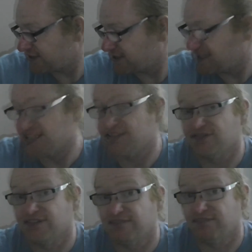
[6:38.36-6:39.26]
case
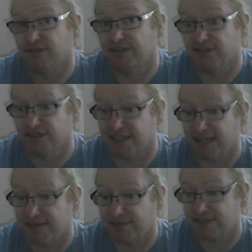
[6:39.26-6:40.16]
of plugging all the
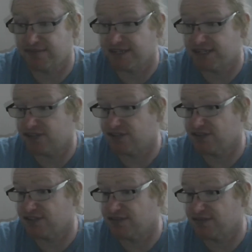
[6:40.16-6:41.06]
cables in, making sure
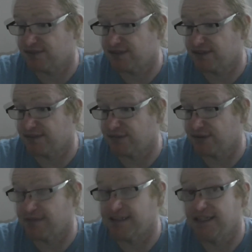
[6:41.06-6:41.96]
that they're in
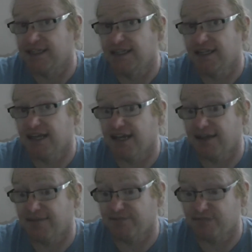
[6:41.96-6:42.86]
properly,
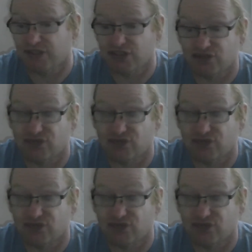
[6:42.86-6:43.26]
and just